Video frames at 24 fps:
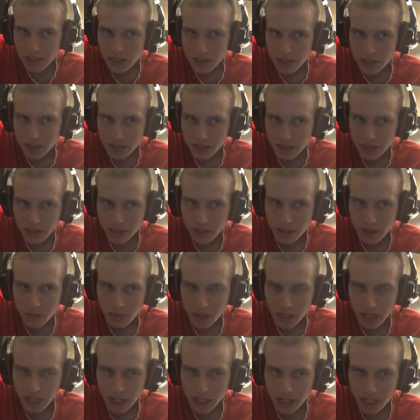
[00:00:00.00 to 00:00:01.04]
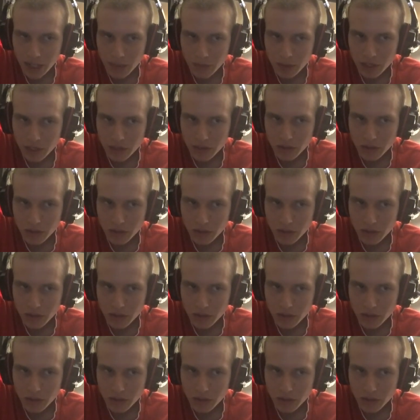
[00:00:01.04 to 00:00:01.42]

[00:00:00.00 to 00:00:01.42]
as did in Miami in